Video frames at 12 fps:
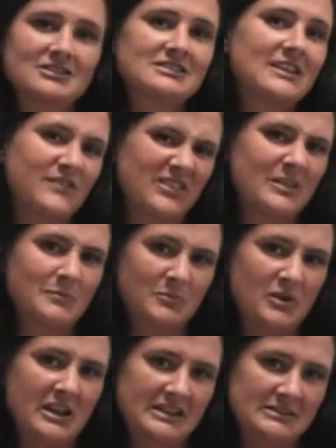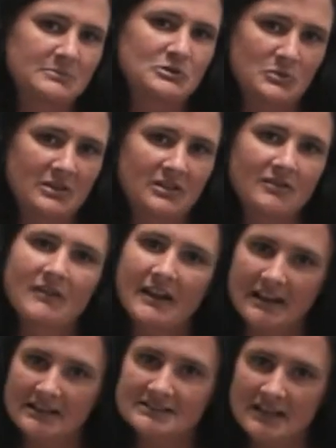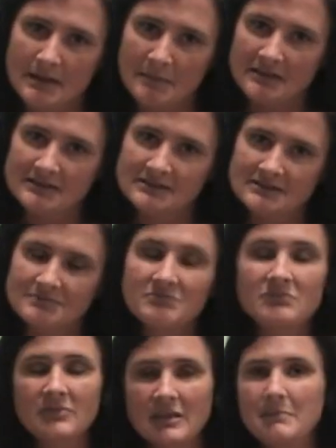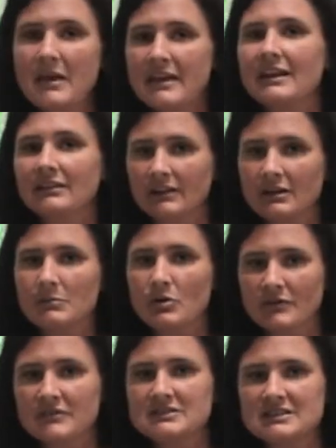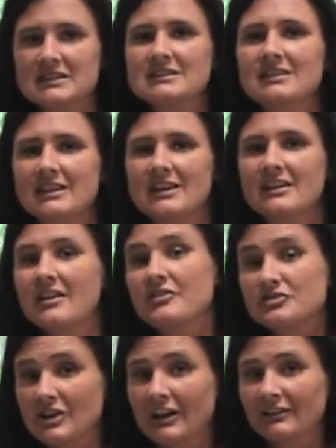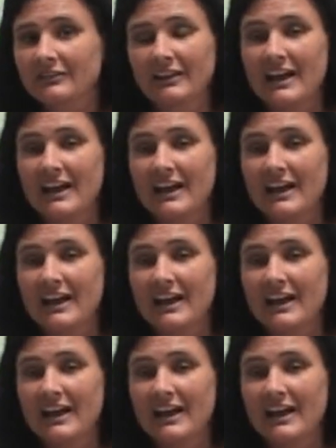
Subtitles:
giving them breaks between their writing assignments. They may get a little more fatigued than another child that